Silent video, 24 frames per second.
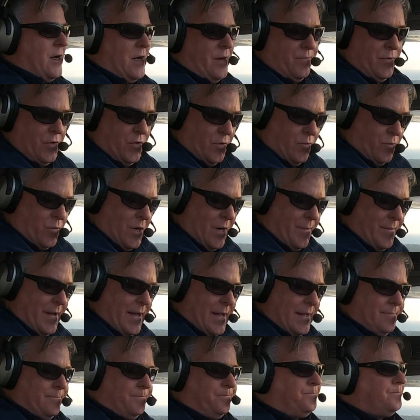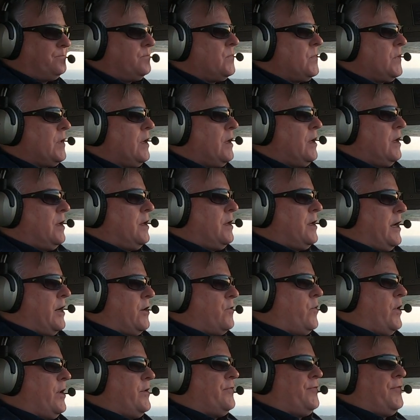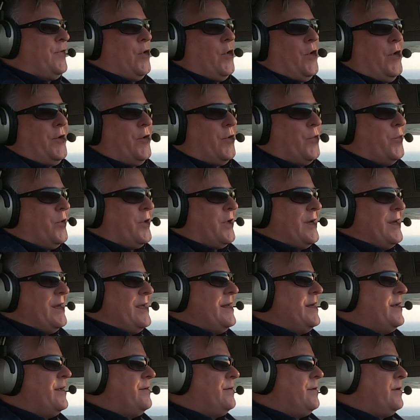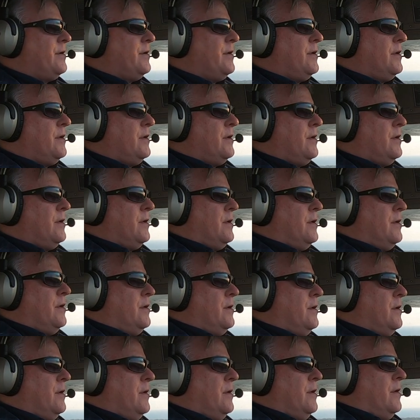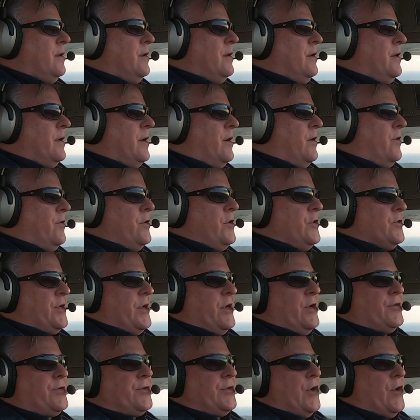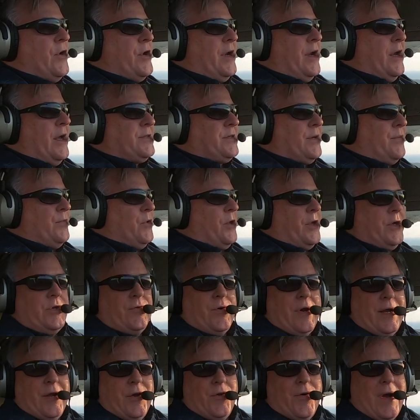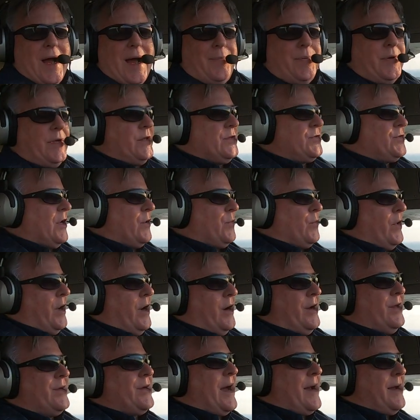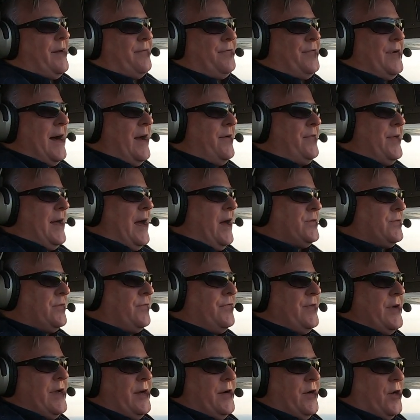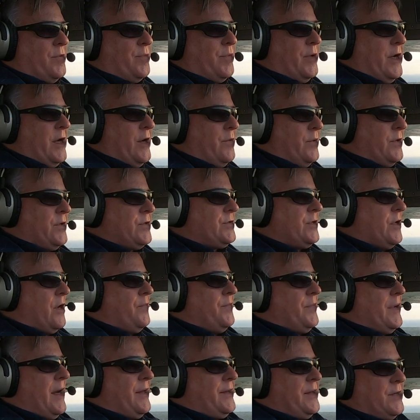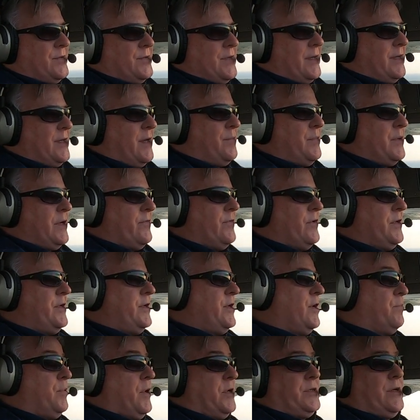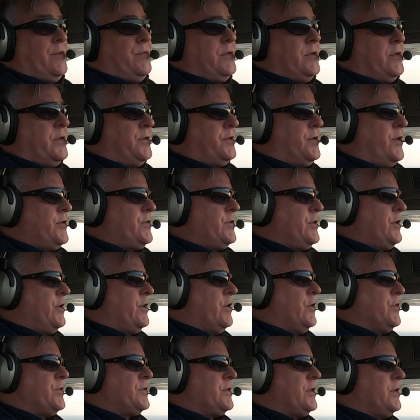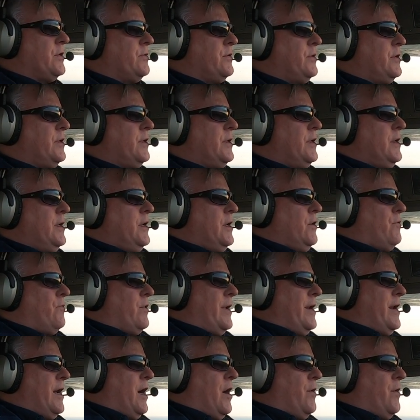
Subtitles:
I'm good where I'm at. Not quite full. Don't really need it. I don't usually use 30 unless I'm really trying to drop in somewhere. And I got 5,000 feet here to play with, so that's not that big of a deal. Plus, I'm doing touch and go, so right now.